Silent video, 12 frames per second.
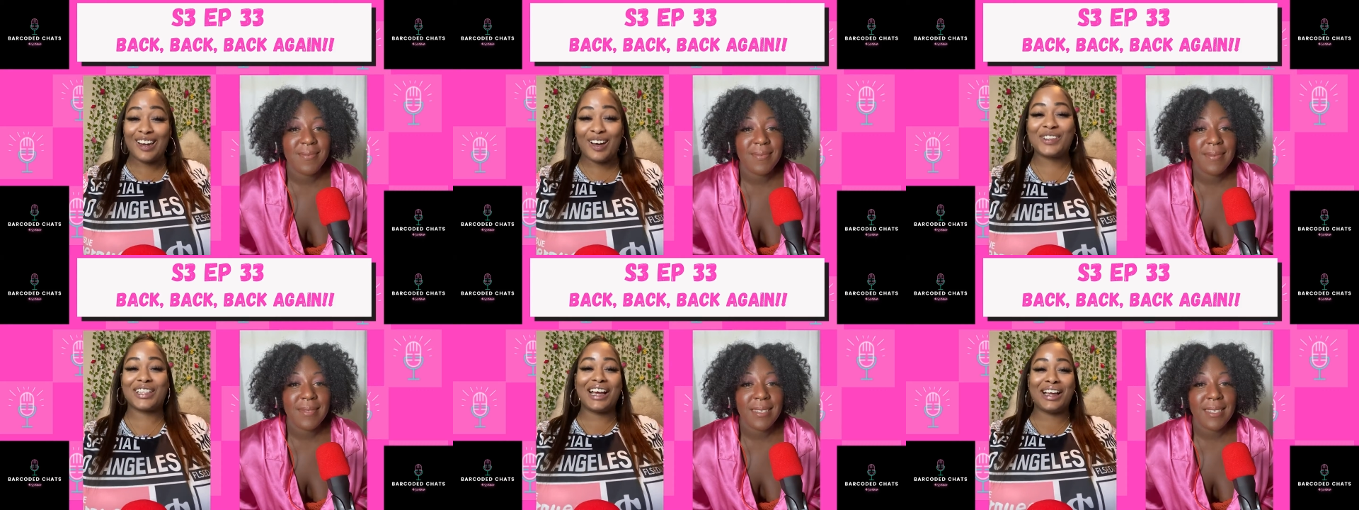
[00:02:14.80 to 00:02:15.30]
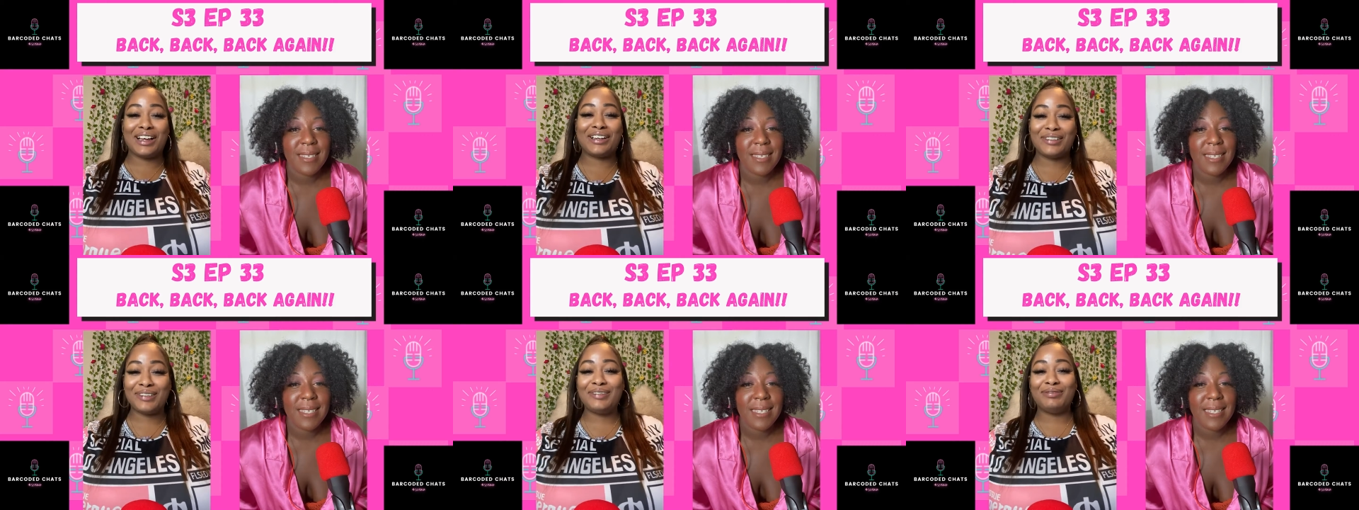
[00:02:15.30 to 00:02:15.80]
Speaker 1: That's a long
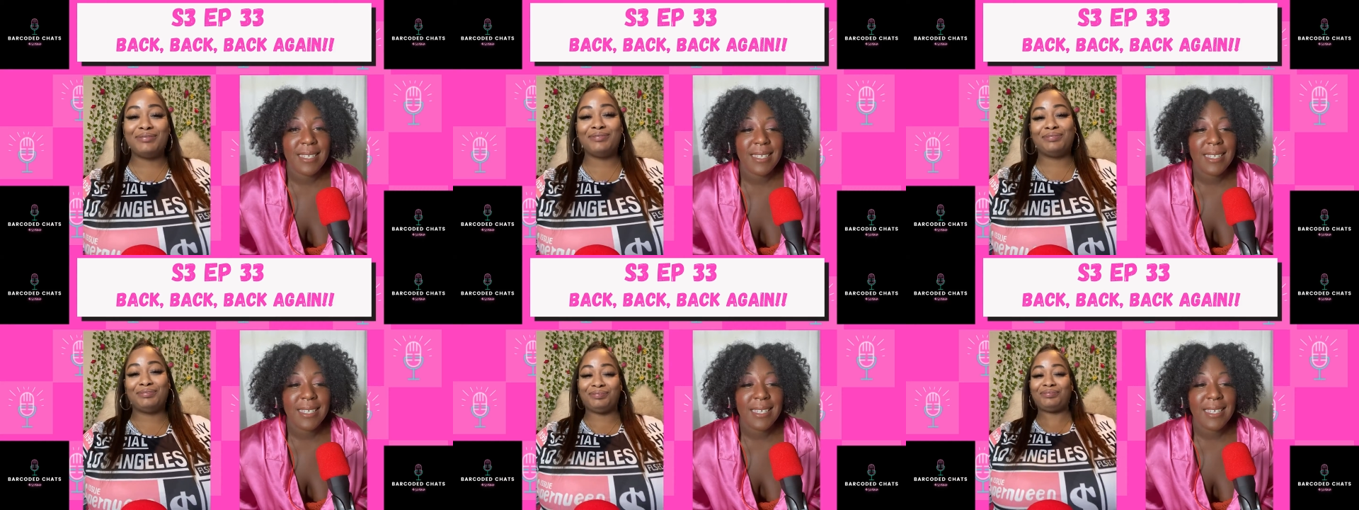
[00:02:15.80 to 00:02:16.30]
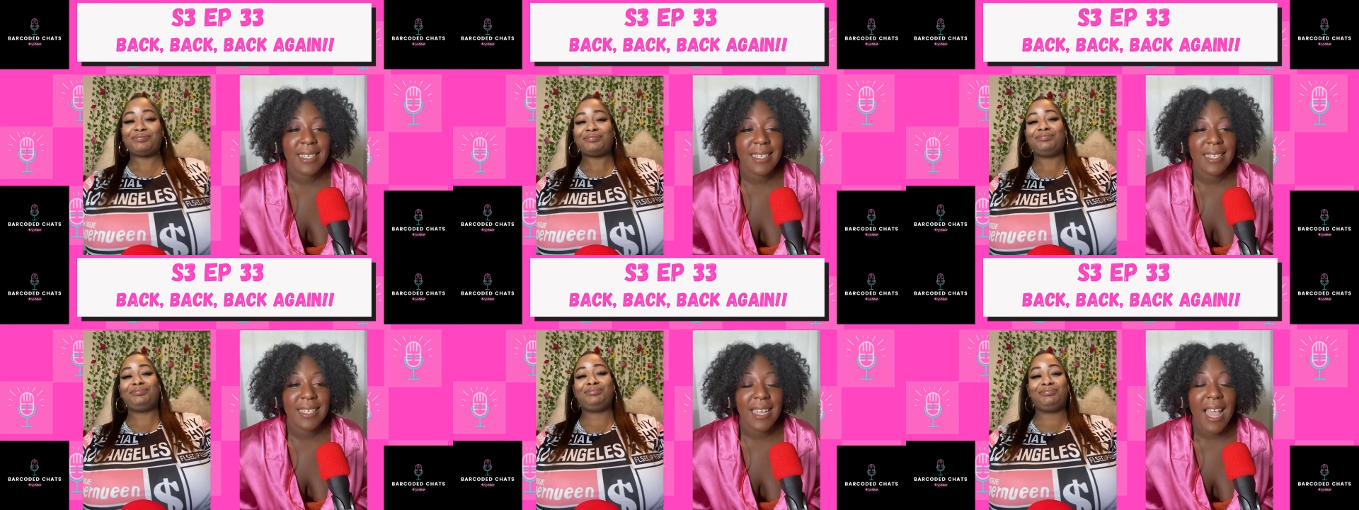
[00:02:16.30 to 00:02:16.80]
time.
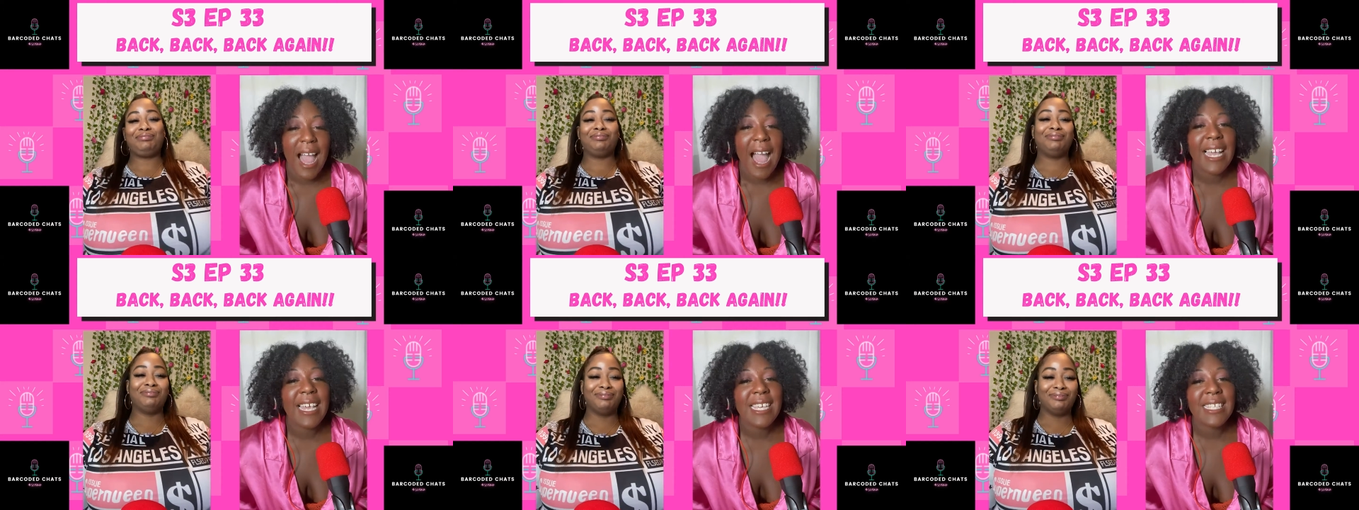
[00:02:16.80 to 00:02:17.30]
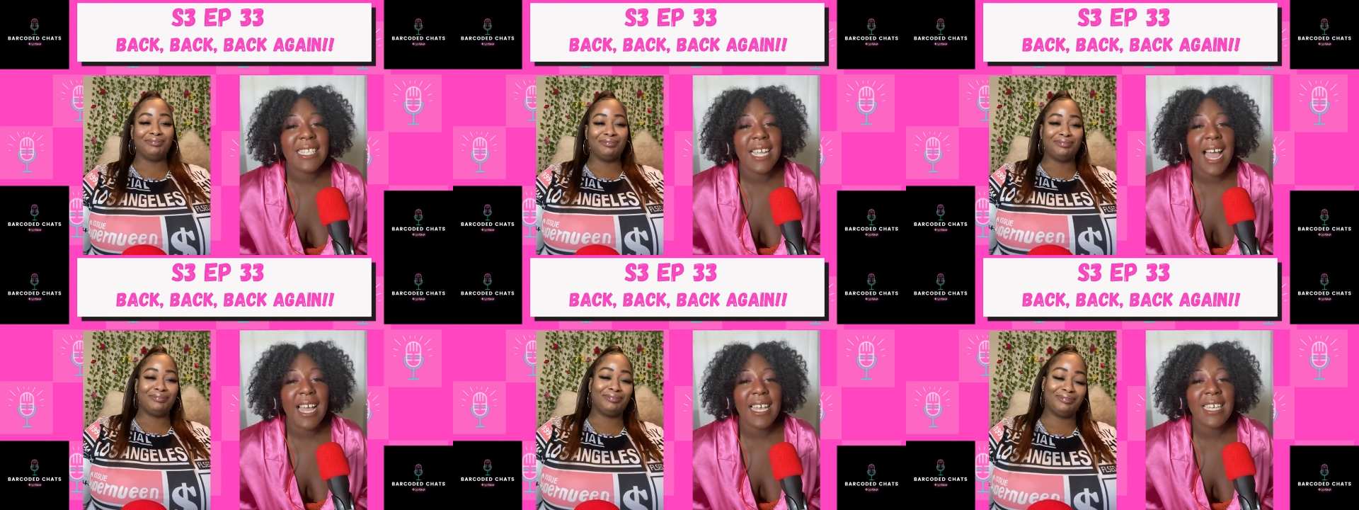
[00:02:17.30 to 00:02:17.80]
I
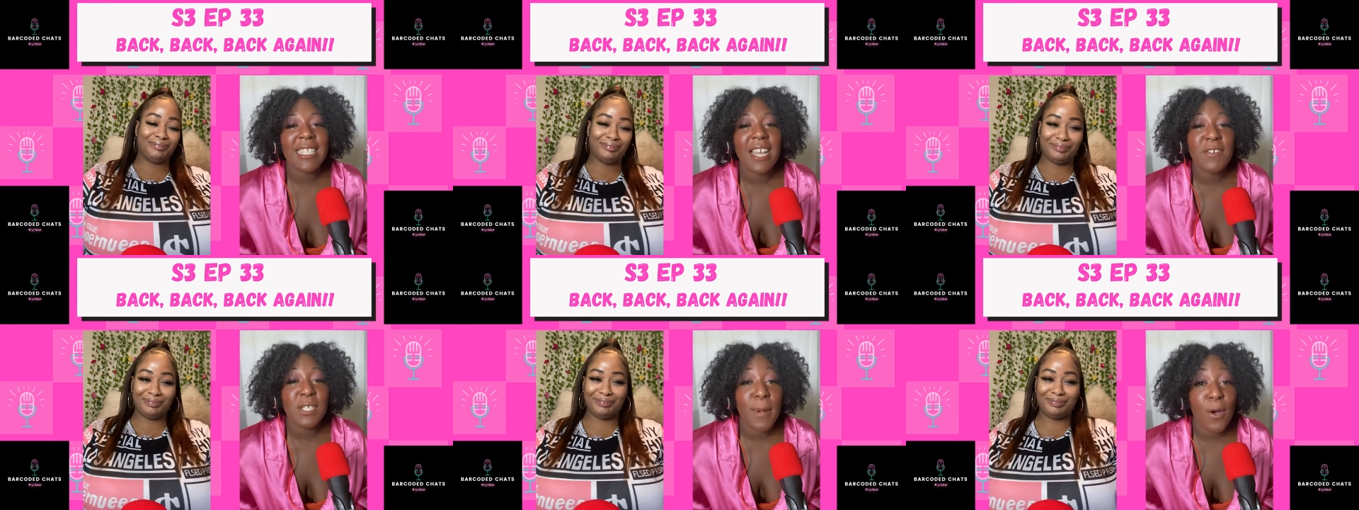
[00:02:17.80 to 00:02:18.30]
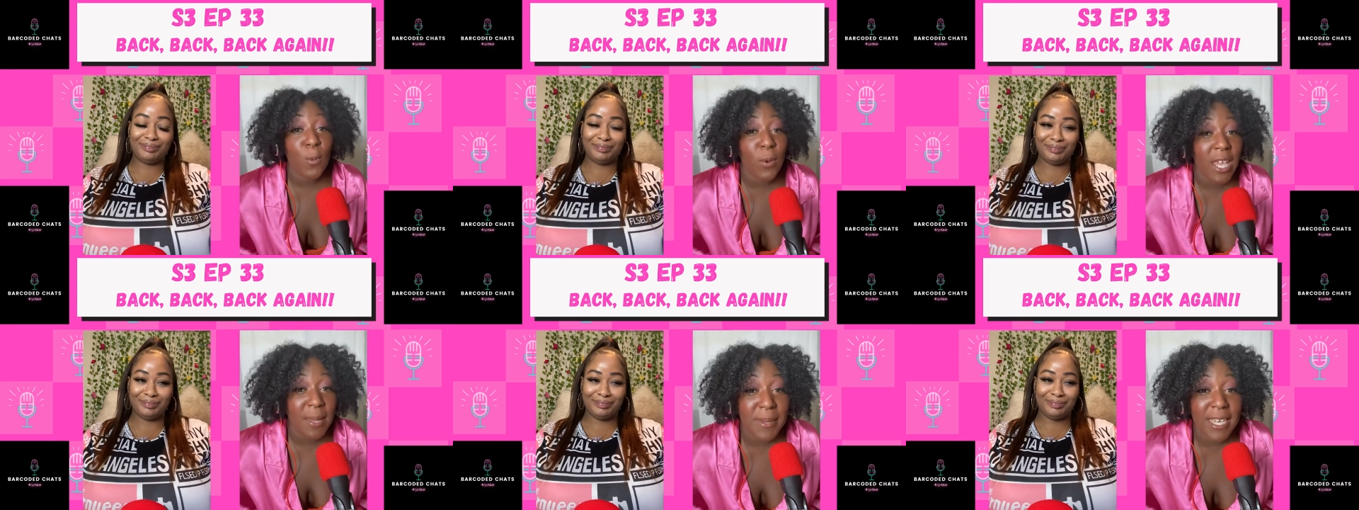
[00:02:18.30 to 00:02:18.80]
guess never
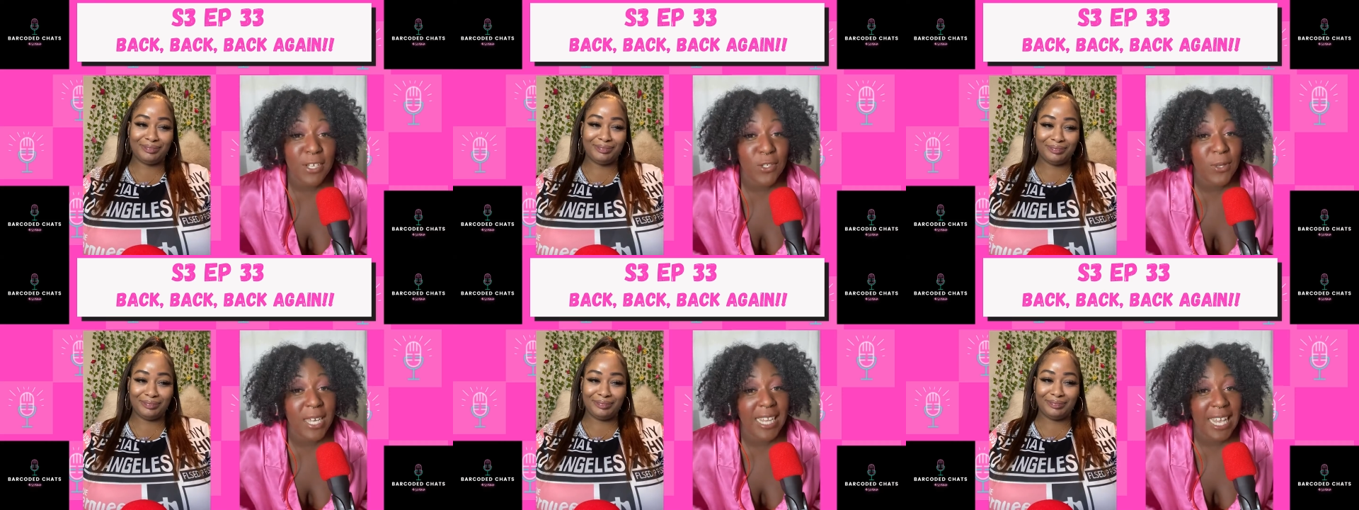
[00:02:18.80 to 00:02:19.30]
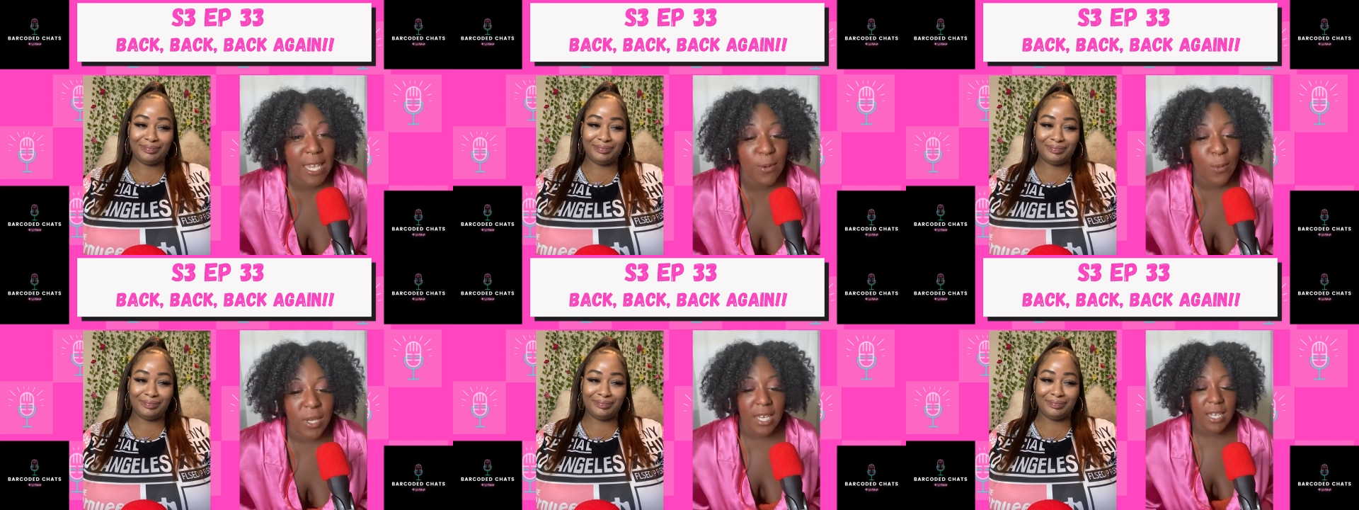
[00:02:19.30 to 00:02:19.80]
smoke weed because you
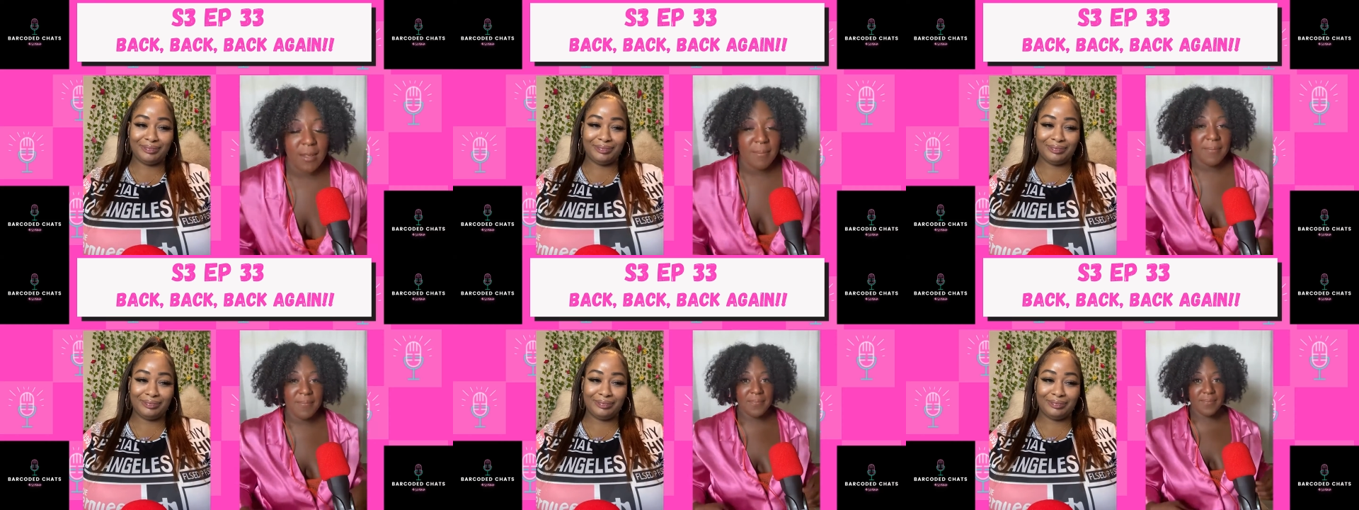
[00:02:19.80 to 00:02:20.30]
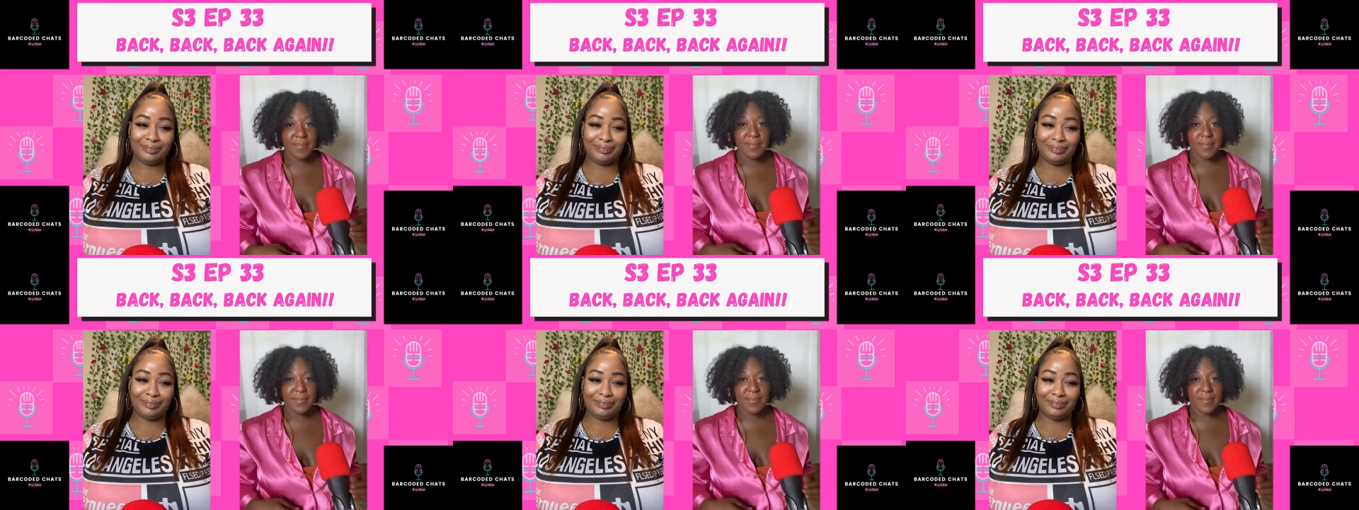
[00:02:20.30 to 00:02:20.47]
can eat weed.